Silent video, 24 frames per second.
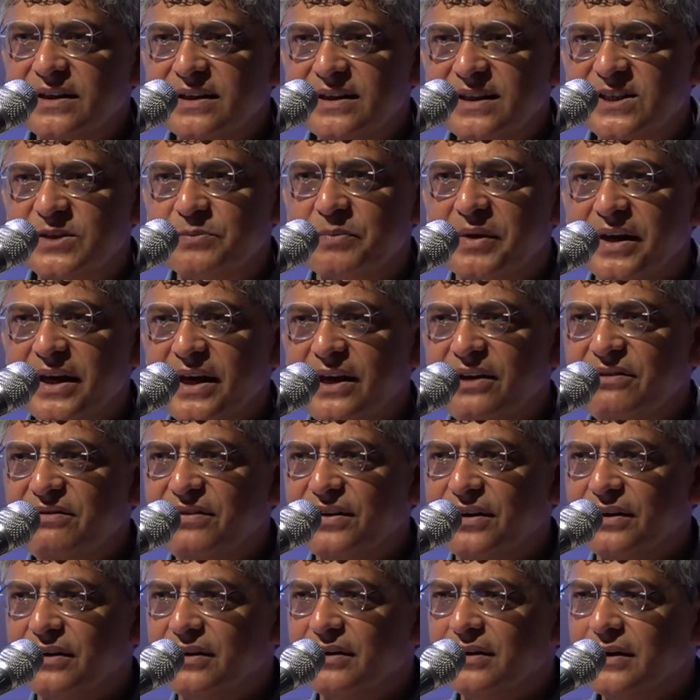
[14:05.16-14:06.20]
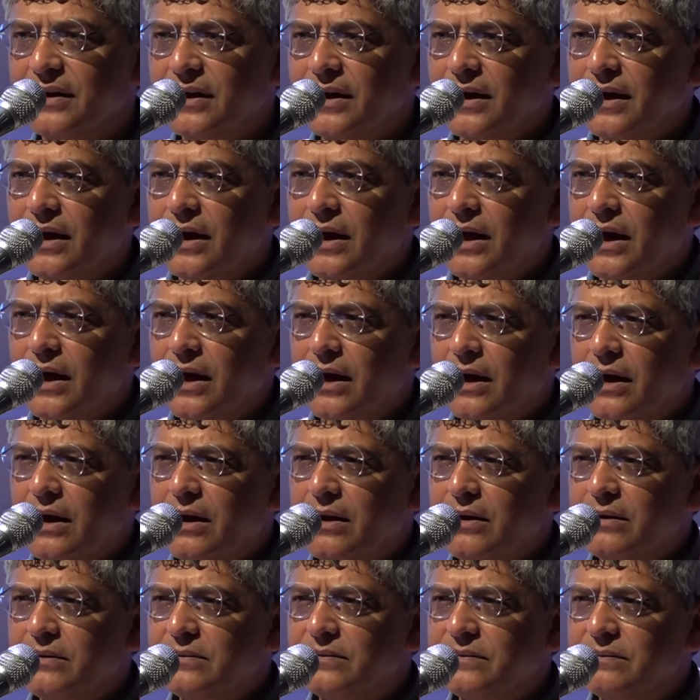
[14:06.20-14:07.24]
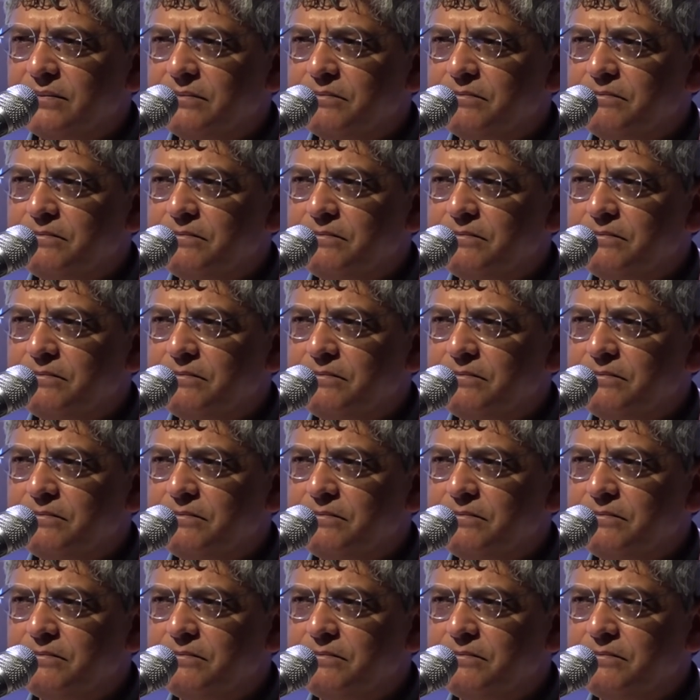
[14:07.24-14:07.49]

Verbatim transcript: in his behavior, uh,